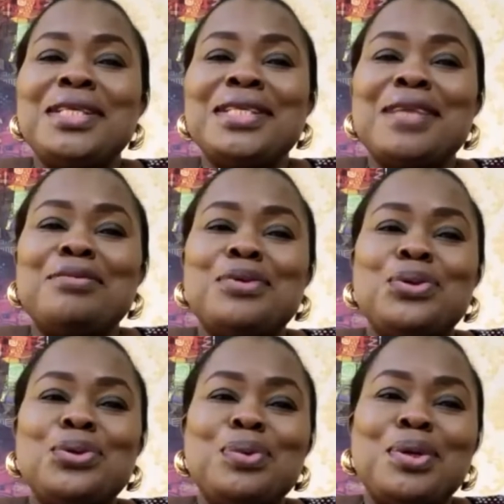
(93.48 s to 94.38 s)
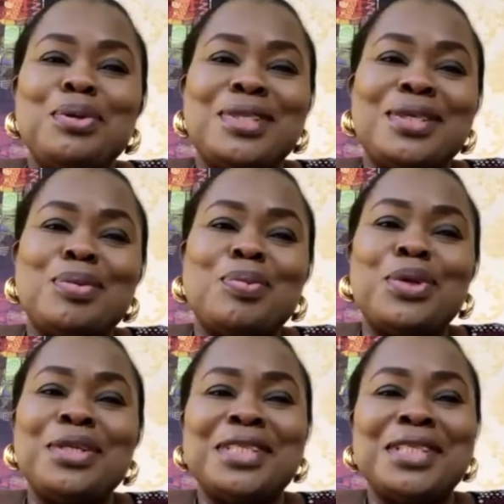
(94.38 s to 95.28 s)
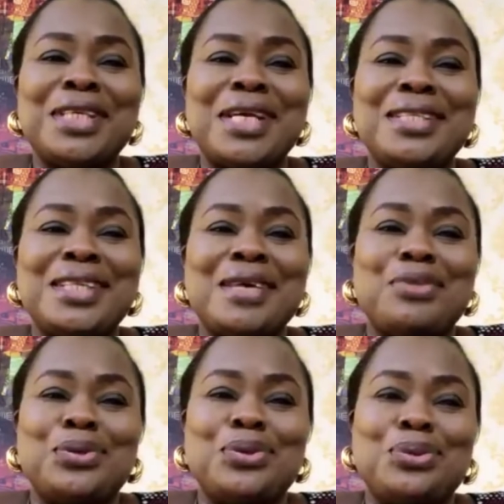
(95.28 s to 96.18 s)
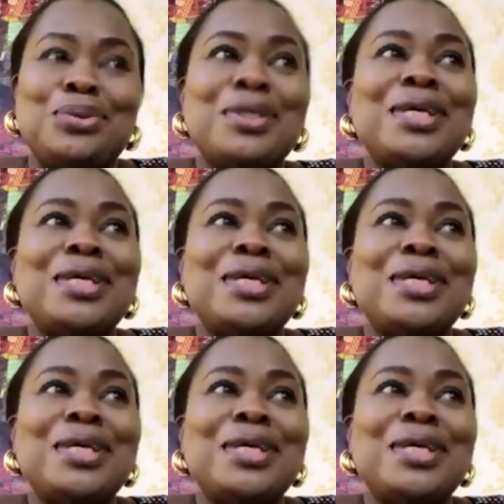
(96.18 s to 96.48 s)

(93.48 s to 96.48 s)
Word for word: have to do what politicians have to do.